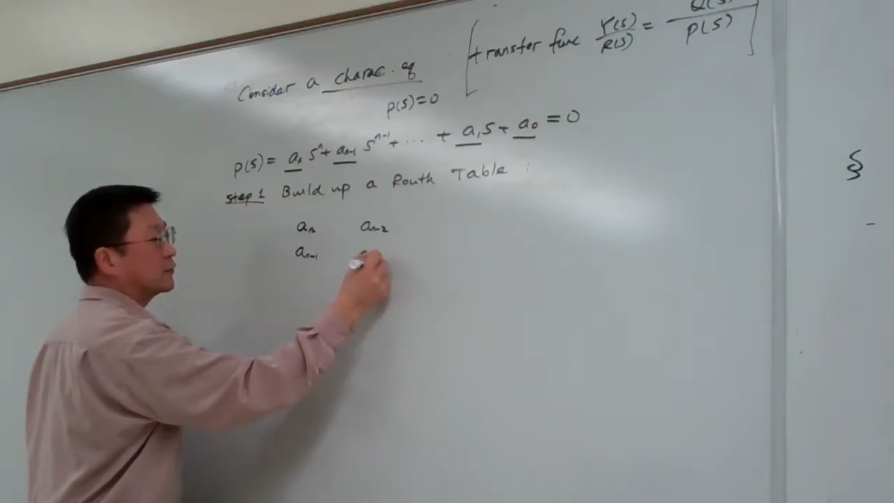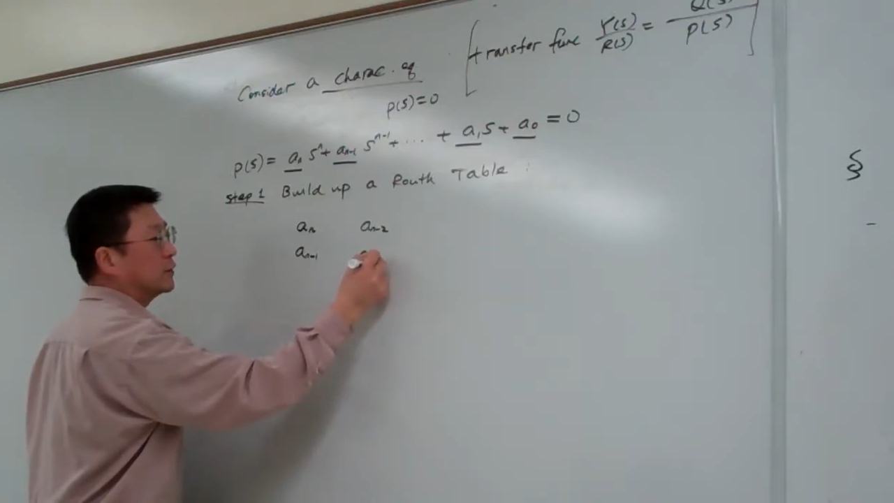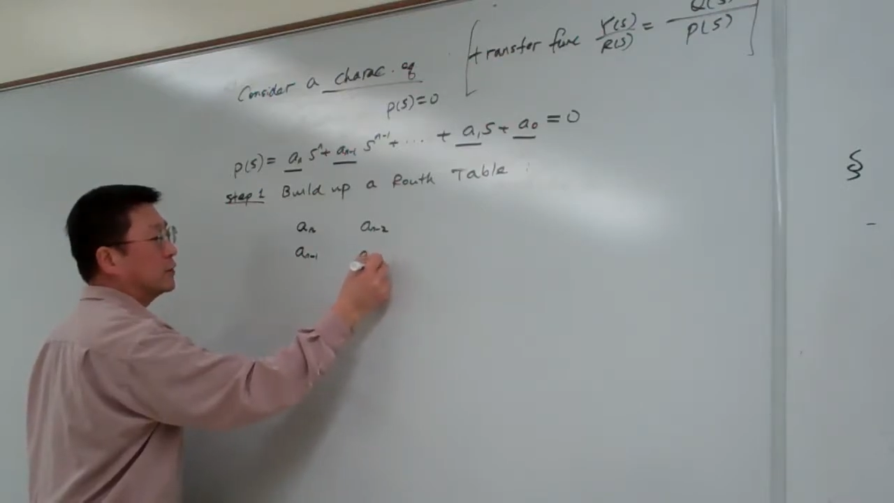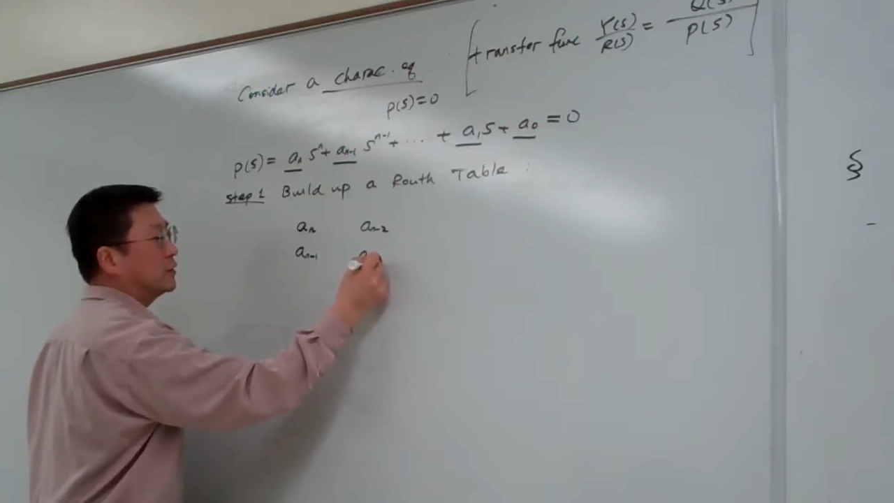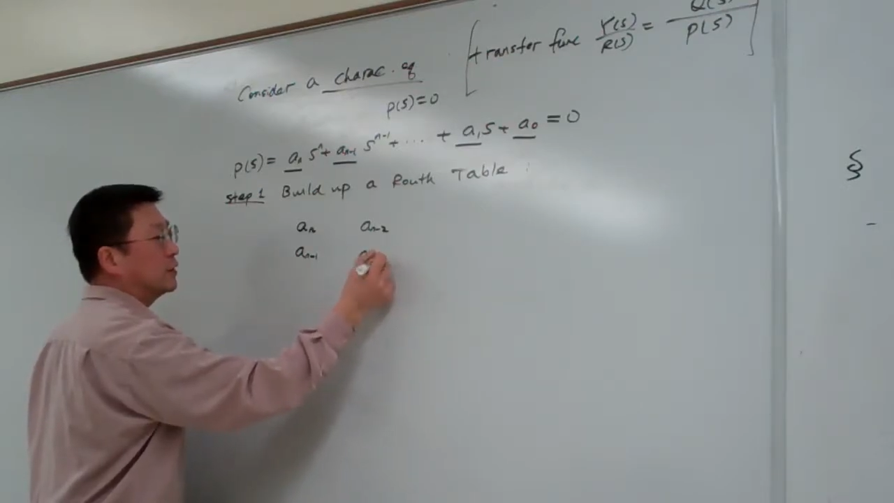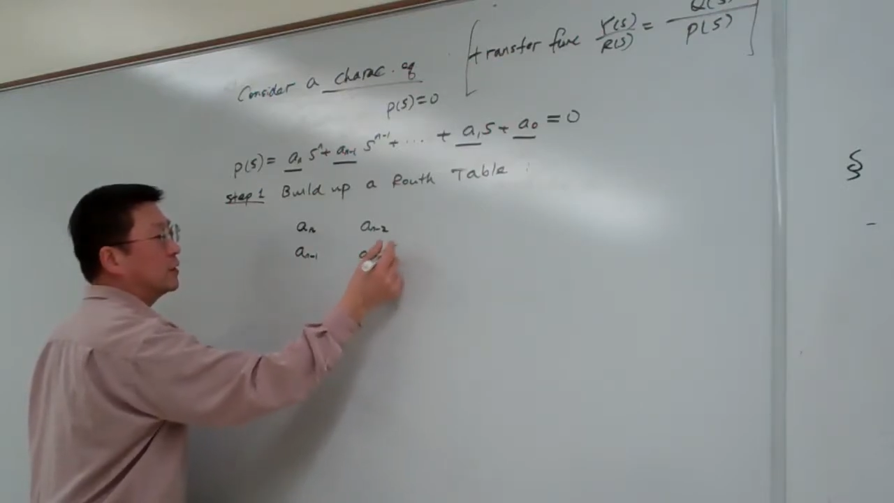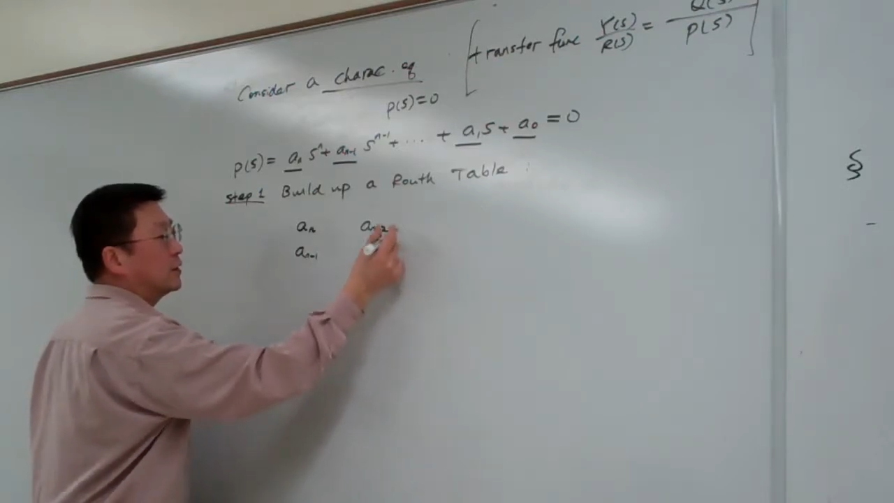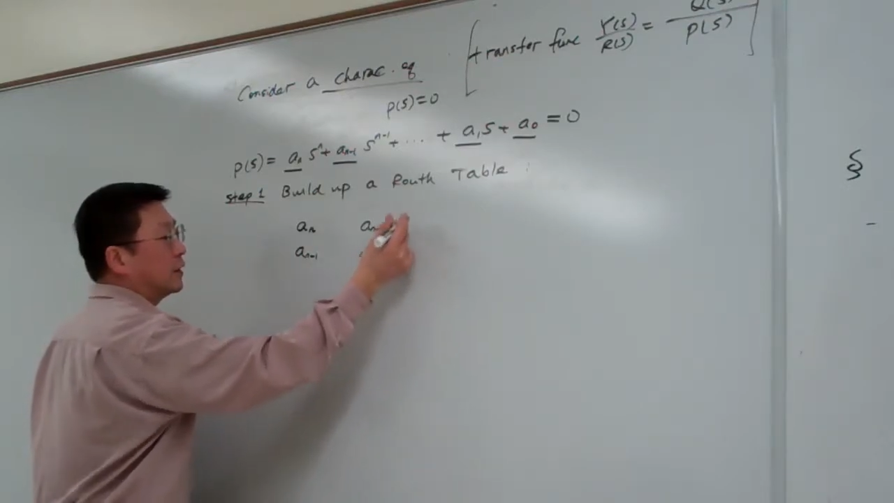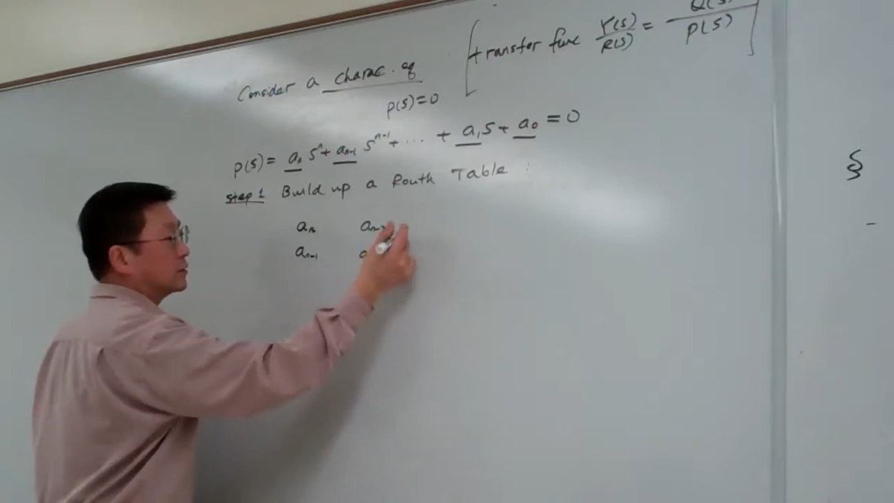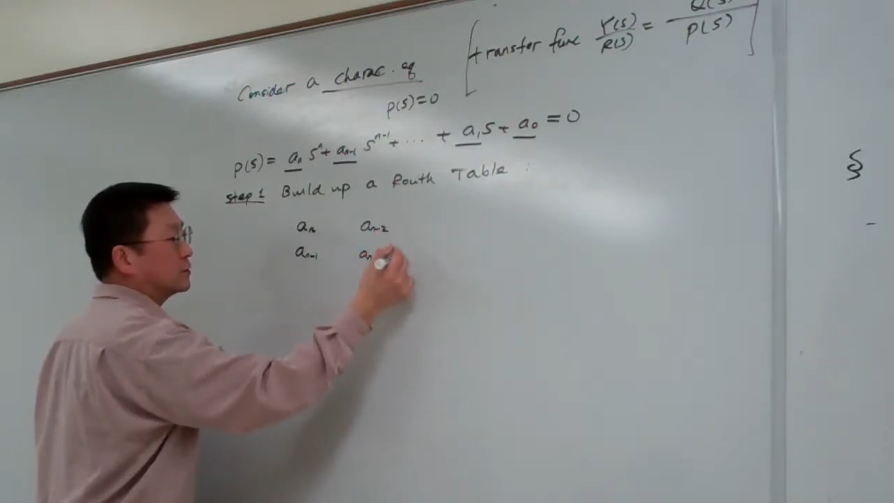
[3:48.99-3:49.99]
3,
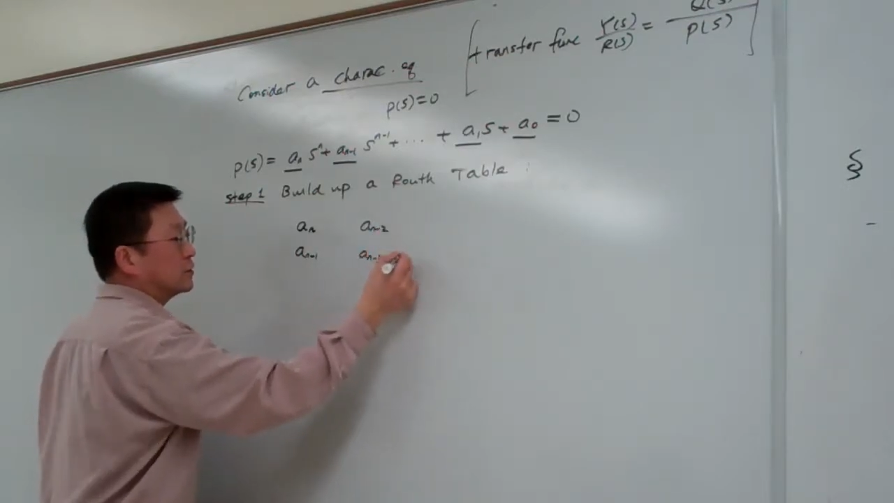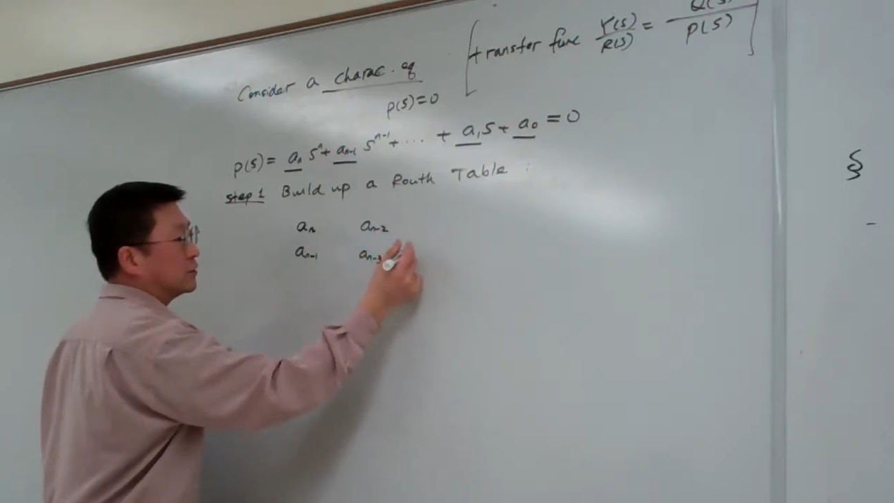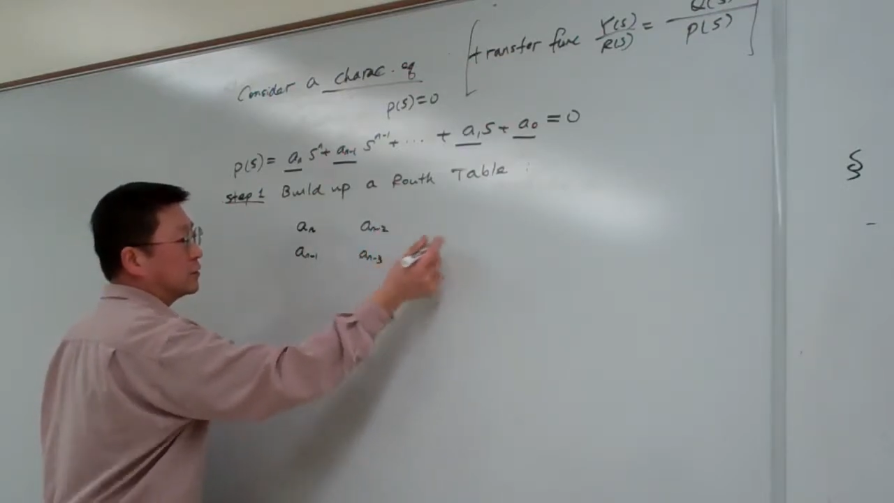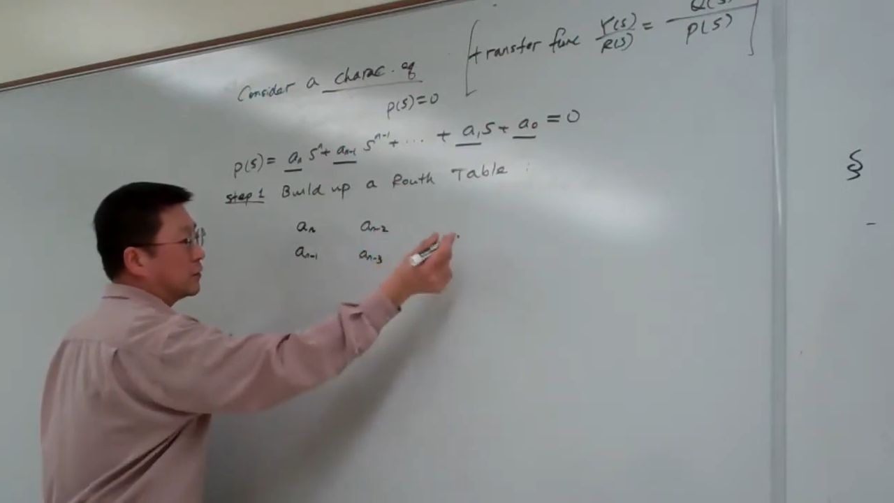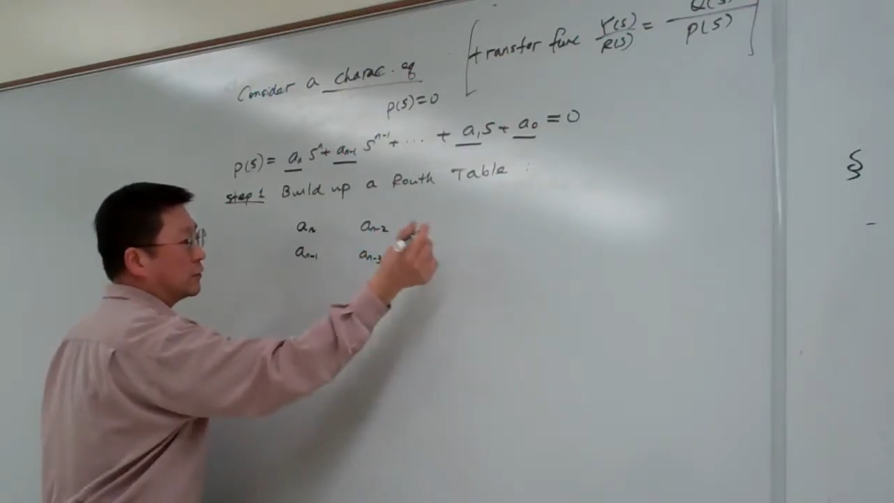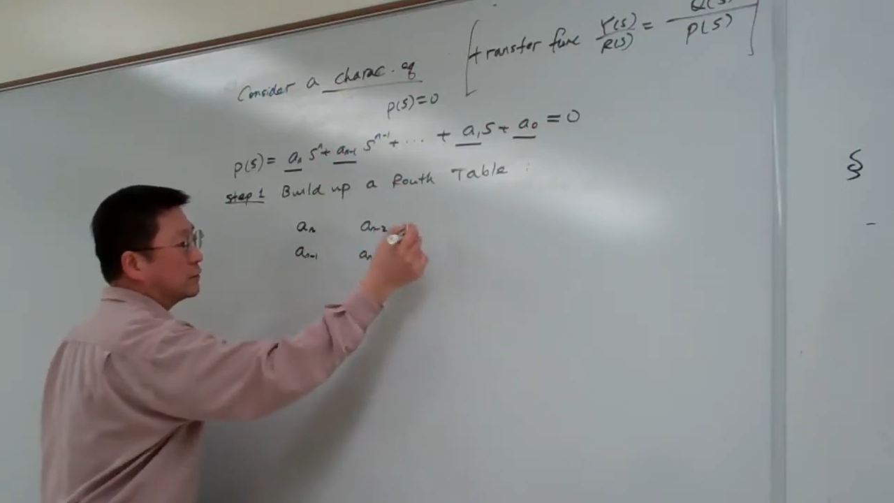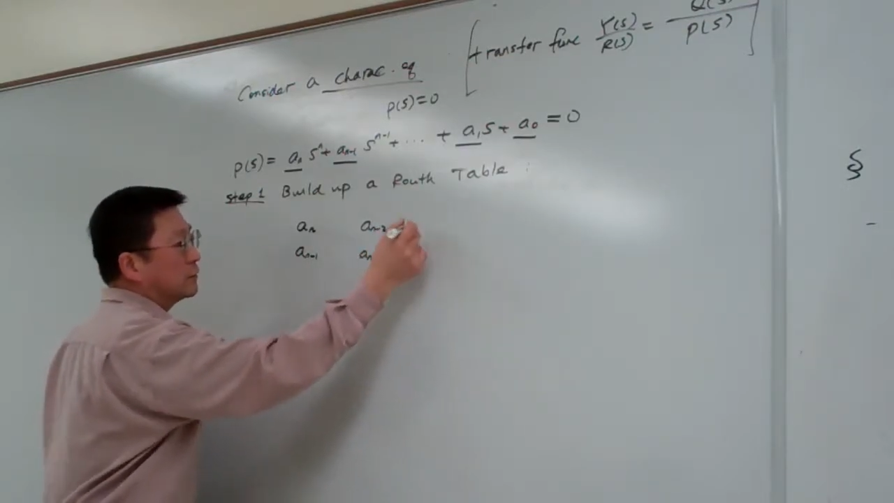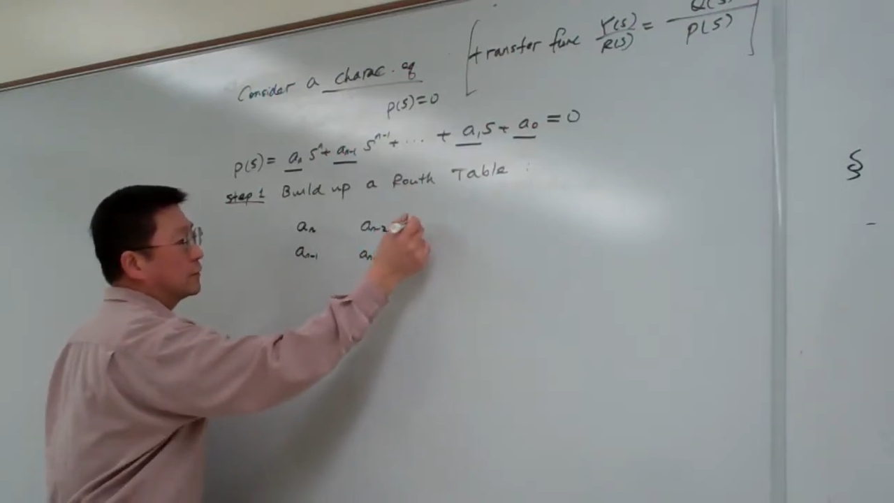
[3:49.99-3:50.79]
until,